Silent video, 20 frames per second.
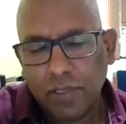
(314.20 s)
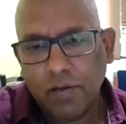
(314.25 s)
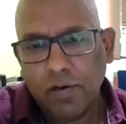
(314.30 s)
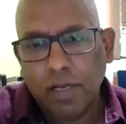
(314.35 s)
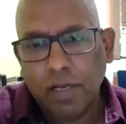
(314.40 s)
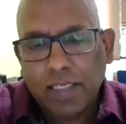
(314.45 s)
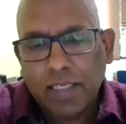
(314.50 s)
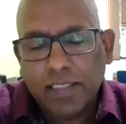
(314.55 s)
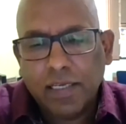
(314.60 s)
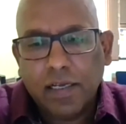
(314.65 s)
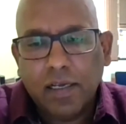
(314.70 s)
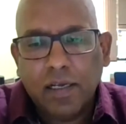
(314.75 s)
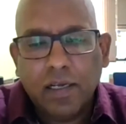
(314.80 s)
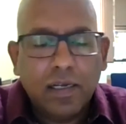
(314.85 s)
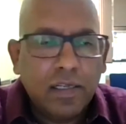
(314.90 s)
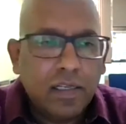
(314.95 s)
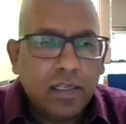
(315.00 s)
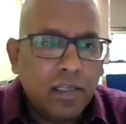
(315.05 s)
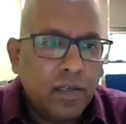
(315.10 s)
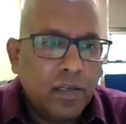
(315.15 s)
as a
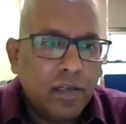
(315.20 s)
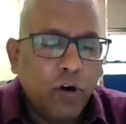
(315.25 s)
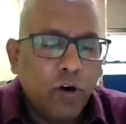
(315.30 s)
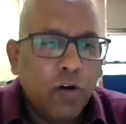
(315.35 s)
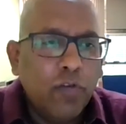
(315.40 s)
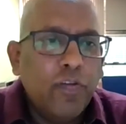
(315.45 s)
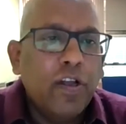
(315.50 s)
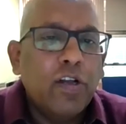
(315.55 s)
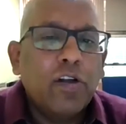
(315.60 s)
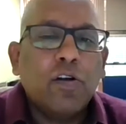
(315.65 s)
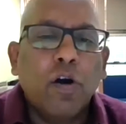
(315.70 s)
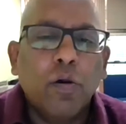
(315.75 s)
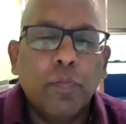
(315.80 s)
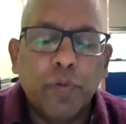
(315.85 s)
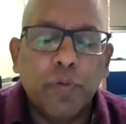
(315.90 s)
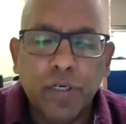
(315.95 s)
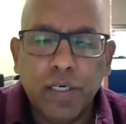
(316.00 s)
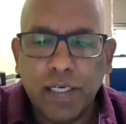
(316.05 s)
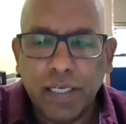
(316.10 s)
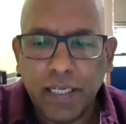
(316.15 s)
evolving
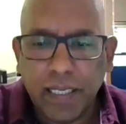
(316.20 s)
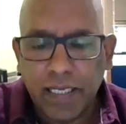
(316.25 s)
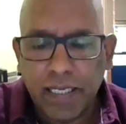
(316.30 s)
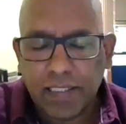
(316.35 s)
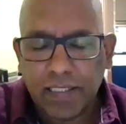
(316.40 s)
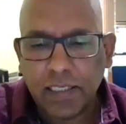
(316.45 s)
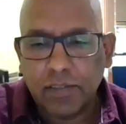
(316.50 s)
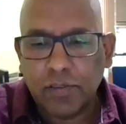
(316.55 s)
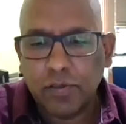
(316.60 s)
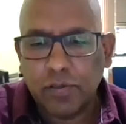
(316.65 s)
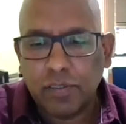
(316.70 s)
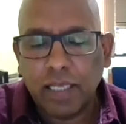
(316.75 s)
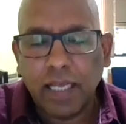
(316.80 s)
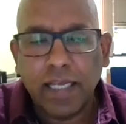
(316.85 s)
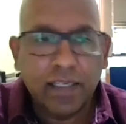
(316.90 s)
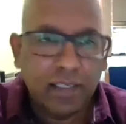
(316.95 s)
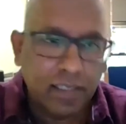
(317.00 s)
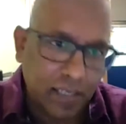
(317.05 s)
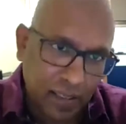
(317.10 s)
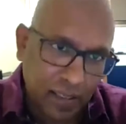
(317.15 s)
community, as a
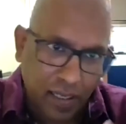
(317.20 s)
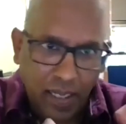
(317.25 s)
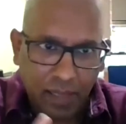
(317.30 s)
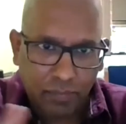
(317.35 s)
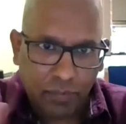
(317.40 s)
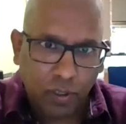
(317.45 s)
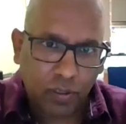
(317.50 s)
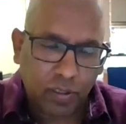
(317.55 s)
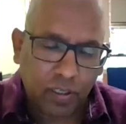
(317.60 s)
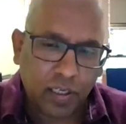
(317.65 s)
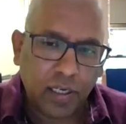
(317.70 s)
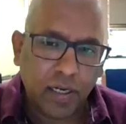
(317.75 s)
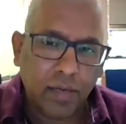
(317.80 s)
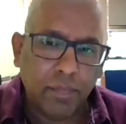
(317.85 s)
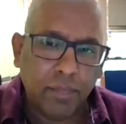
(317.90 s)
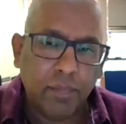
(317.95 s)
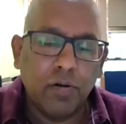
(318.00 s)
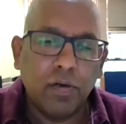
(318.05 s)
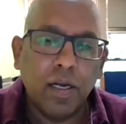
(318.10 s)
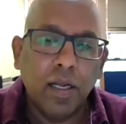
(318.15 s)
society, I'm talking
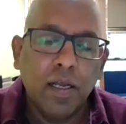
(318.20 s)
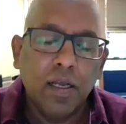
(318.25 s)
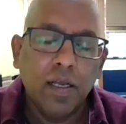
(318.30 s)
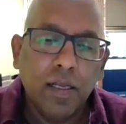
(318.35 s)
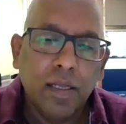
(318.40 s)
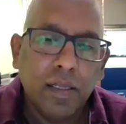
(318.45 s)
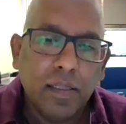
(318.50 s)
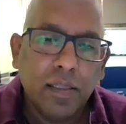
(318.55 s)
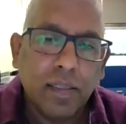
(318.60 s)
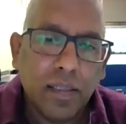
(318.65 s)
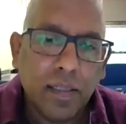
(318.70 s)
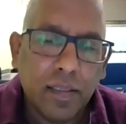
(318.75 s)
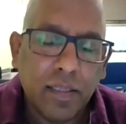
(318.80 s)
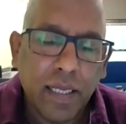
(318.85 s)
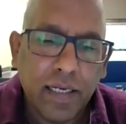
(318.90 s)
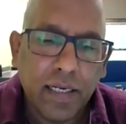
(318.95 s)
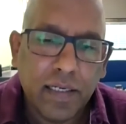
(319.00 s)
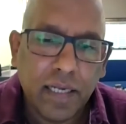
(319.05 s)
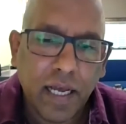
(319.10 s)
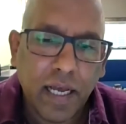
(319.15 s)
about
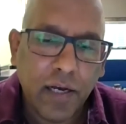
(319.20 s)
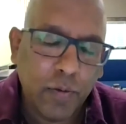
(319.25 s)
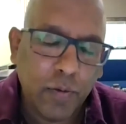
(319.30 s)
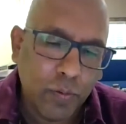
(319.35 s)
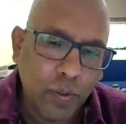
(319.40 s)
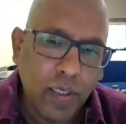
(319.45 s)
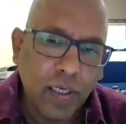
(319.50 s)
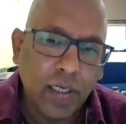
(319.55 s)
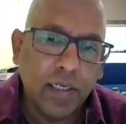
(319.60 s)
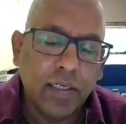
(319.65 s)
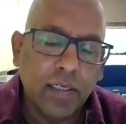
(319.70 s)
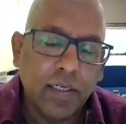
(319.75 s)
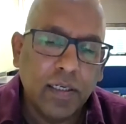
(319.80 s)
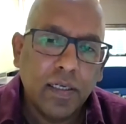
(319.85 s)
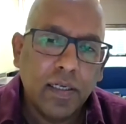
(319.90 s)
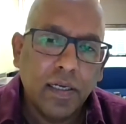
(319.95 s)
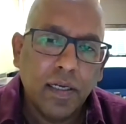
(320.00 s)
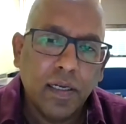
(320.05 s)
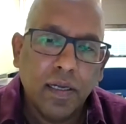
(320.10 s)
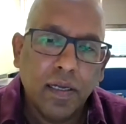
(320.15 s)
the entire world,
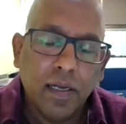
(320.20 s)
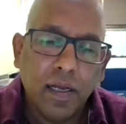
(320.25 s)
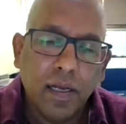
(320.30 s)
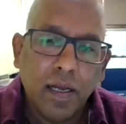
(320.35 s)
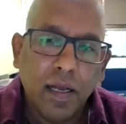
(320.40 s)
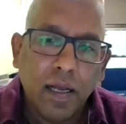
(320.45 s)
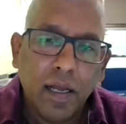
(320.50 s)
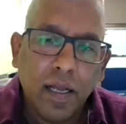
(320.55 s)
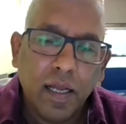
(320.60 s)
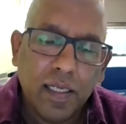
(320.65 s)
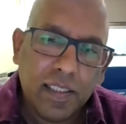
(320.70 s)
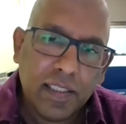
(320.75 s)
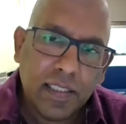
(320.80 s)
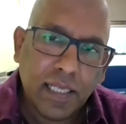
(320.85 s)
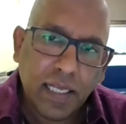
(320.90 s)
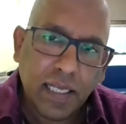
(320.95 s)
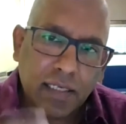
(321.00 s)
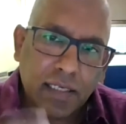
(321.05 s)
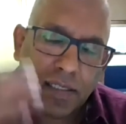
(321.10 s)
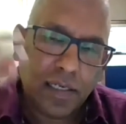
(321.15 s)
is
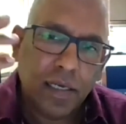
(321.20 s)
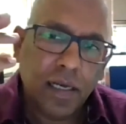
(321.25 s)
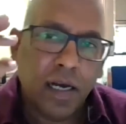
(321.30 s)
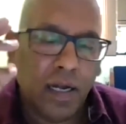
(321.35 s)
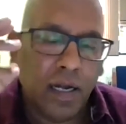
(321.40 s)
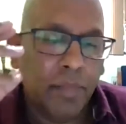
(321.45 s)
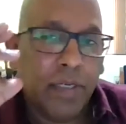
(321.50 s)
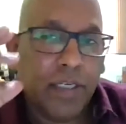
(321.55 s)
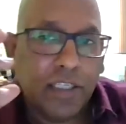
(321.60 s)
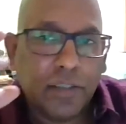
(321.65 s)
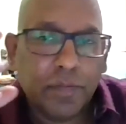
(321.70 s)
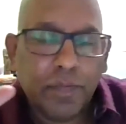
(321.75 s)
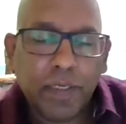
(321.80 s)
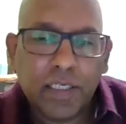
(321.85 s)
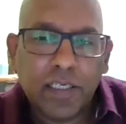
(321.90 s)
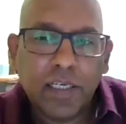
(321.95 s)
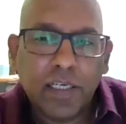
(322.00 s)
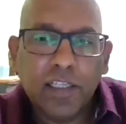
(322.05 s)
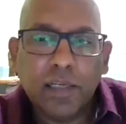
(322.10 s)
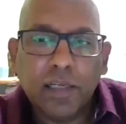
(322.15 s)
that, I mean,
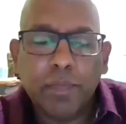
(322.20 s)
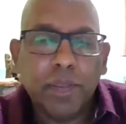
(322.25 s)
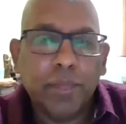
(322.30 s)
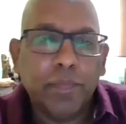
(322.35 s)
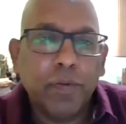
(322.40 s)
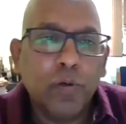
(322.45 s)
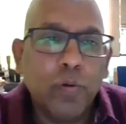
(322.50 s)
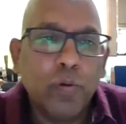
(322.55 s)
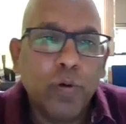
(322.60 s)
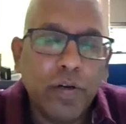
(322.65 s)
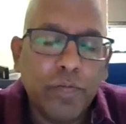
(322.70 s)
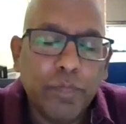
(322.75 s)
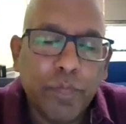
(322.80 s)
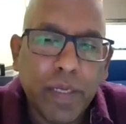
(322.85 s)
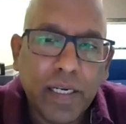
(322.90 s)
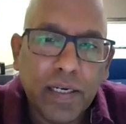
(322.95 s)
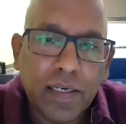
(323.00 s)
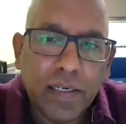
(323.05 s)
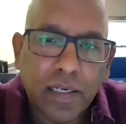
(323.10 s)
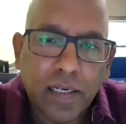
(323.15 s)
especially the people who have
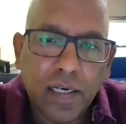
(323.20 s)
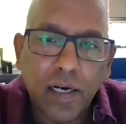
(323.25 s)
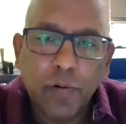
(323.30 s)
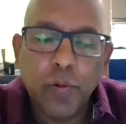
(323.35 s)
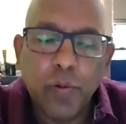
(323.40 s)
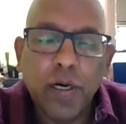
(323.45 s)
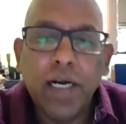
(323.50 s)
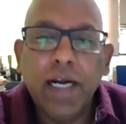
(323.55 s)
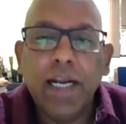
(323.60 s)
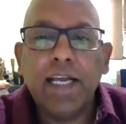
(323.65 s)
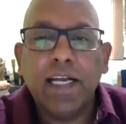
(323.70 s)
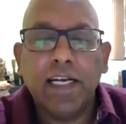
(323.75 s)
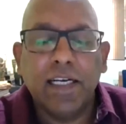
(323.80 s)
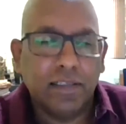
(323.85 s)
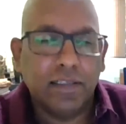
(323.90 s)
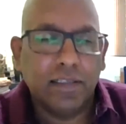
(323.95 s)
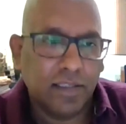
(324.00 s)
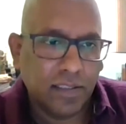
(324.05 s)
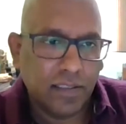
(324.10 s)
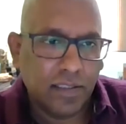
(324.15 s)
been governing
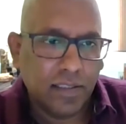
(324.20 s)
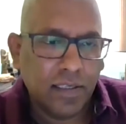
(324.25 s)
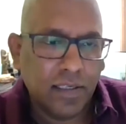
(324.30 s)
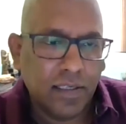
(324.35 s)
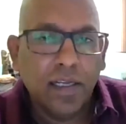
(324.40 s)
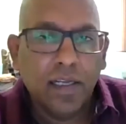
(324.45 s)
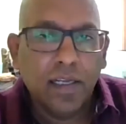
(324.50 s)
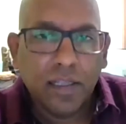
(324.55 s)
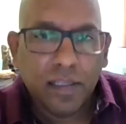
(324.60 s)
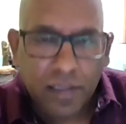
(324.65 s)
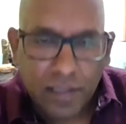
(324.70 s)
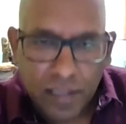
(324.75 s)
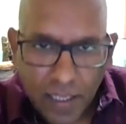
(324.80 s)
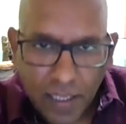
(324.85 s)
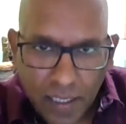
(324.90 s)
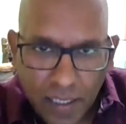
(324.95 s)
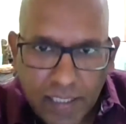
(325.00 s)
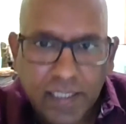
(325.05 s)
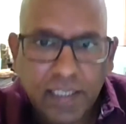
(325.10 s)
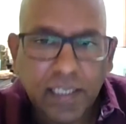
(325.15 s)
us, the
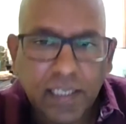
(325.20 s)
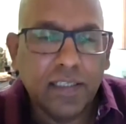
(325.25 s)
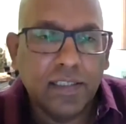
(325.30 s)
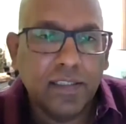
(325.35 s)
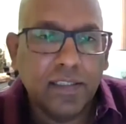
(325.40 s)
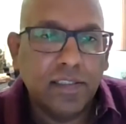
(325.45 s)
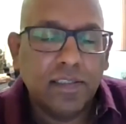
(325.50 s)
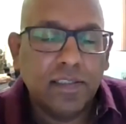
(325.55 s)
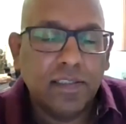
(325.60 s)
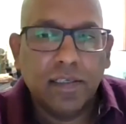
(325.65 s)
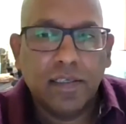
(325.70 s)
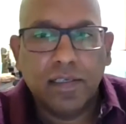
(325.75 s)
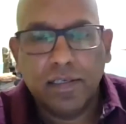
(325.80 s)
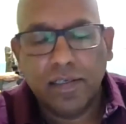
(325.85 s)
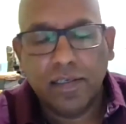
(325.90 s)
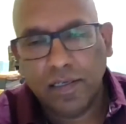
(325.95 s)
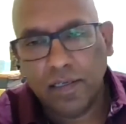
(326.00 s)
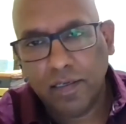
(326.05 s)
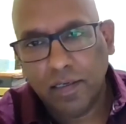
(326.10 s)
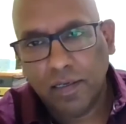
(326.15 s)
leaders,
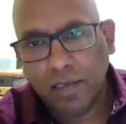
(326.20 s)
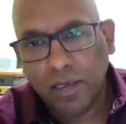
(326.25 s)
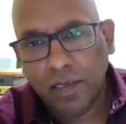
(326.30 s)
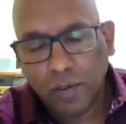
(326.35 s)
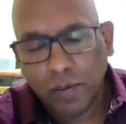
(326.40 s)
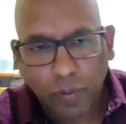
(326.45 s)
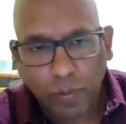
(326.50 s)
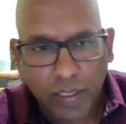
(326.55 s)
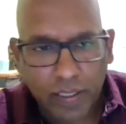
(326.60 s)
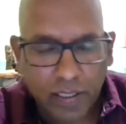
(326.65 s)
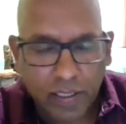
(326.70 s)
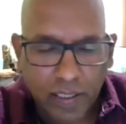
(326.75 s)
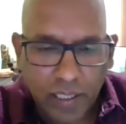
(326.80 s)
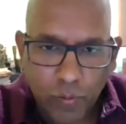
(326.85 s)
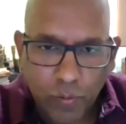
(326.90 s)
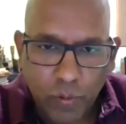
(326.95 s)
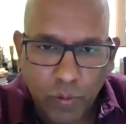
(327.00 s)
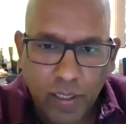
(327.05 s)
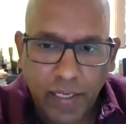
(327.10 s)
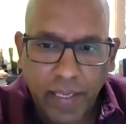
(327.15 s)
whether they
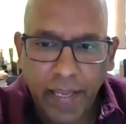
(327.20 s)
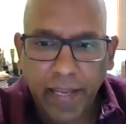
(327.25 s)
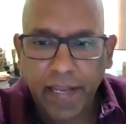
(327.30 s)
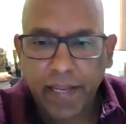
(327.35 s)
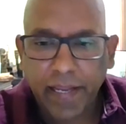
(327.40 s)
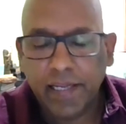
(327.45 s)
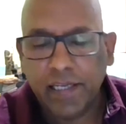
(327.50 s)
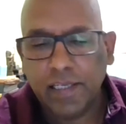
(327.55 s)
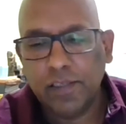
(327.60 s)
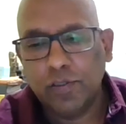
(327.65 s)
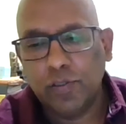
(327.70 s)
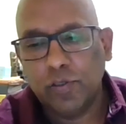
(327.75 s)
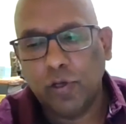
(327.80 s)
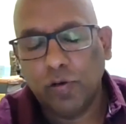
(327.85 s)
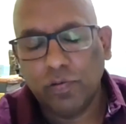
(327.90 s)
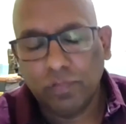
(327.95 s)
were kings